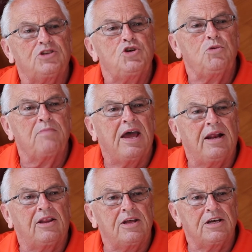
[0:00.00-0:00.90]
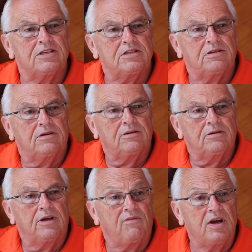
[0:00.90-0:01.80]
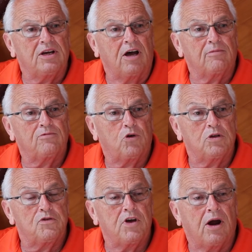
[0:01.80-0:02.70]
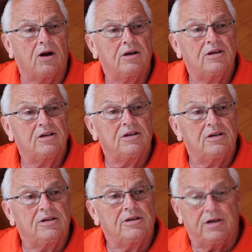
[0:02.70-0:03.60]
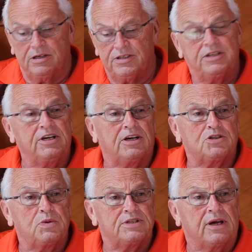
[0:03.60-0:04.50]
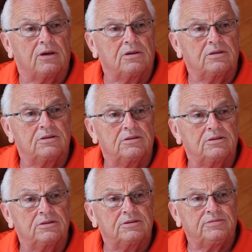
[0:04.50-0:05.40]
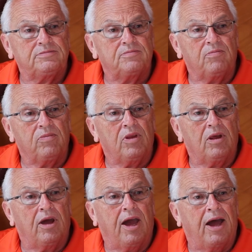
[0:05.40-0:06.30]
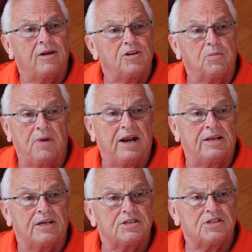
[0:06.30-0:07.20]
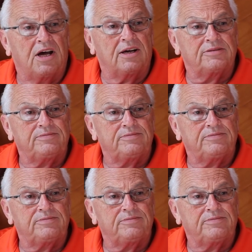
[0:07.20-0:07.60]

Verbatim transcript: two main things of income for the fair is the tickets we sell and the betting that is done.